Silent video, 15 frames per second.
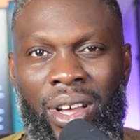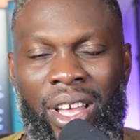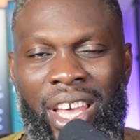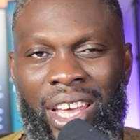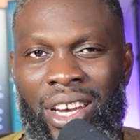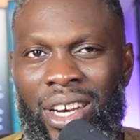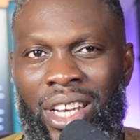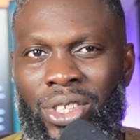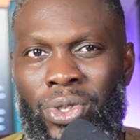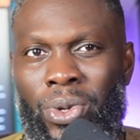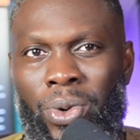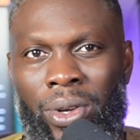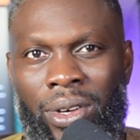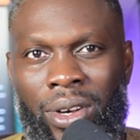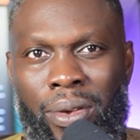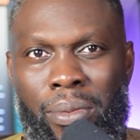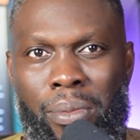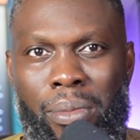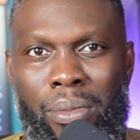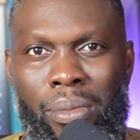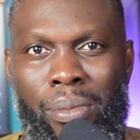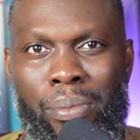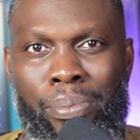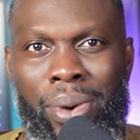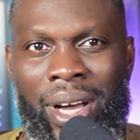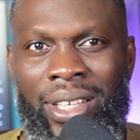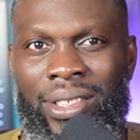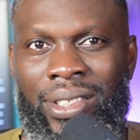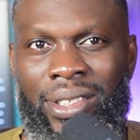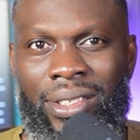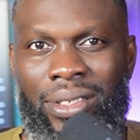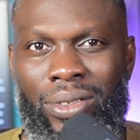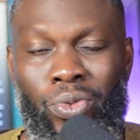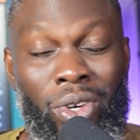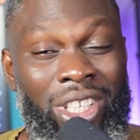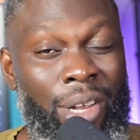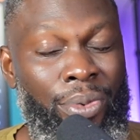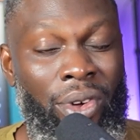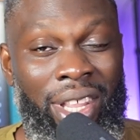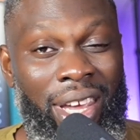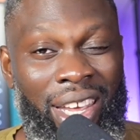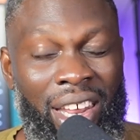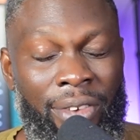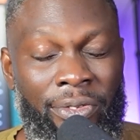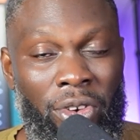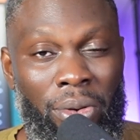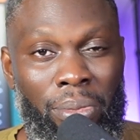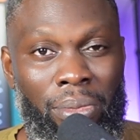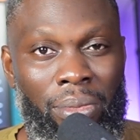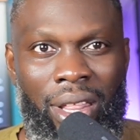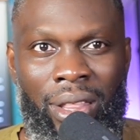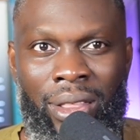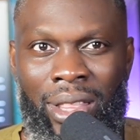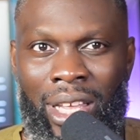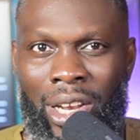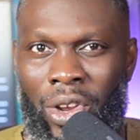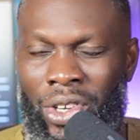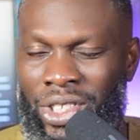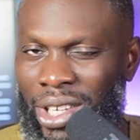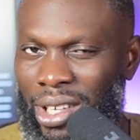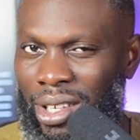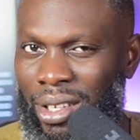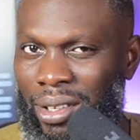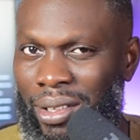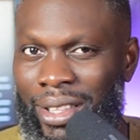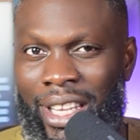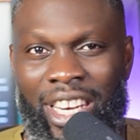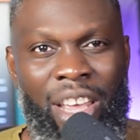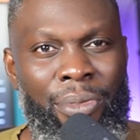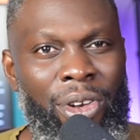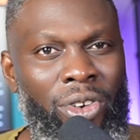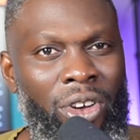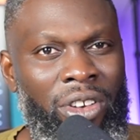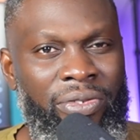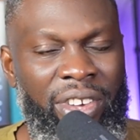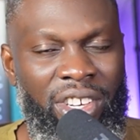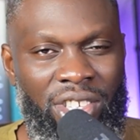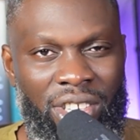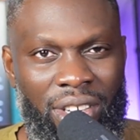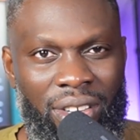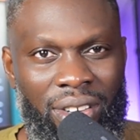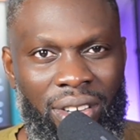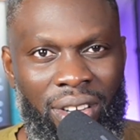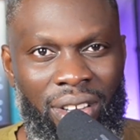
and so on. But what about the inner form, the logic, the naming convention,